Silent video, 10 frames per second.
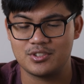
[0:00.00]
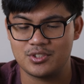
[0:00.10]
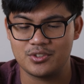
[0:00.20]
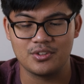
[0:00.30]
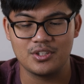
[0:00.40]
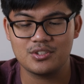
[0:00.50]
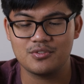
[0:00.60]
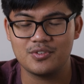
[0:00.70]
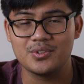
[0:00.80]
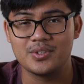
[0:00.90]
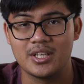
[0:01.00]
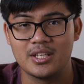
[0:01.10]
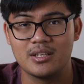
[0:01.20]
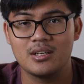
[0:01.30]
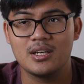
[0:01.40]
to turn this phone
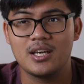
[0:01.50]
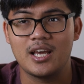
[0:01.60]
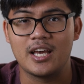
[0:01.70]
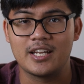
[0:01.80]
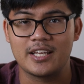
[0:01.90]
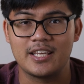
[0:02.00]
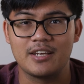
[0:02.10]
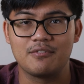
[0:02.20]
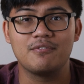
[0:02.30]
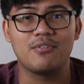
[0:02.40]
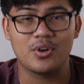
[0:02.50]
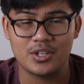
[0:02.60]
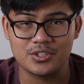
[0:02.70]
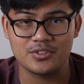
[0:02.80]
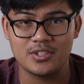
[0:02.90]
in and I get
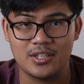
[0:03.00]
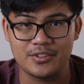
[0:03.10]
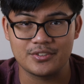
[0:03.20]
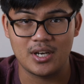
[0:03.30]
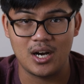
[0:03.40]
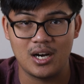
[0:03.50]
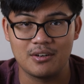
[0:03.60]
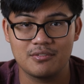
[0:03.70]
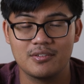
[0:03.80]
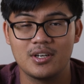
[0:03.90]
$400 off.